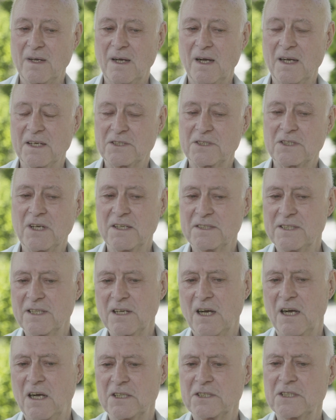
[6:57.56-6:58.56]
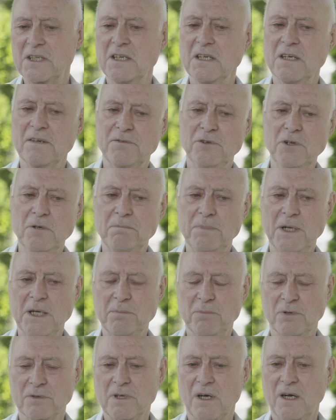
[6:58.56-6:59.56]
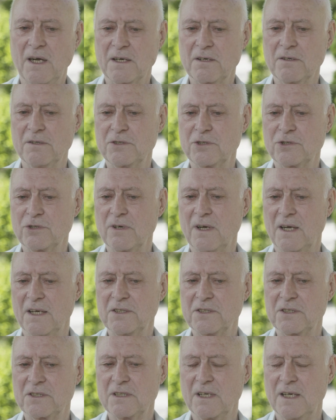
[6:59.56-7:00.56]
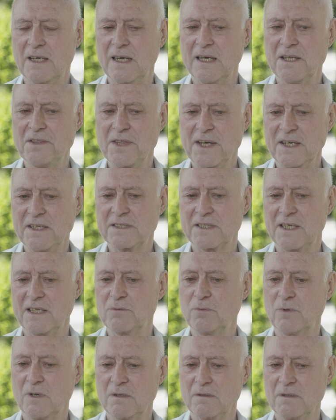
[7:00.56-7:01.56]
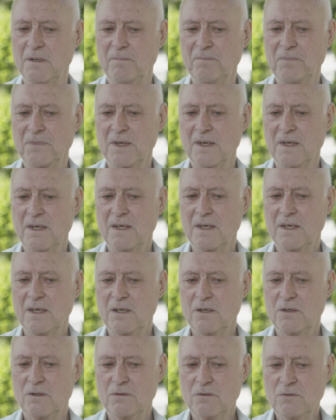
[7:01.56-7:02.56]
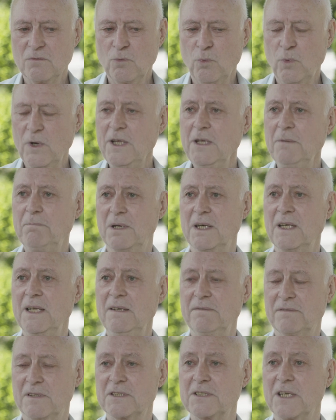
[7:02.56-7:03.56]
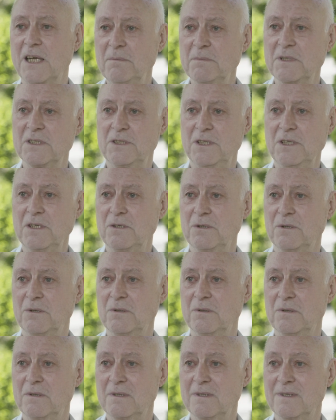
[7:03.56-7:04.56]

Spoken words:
I started asking a few people that I could trust, and they said, well, we believe the same as you.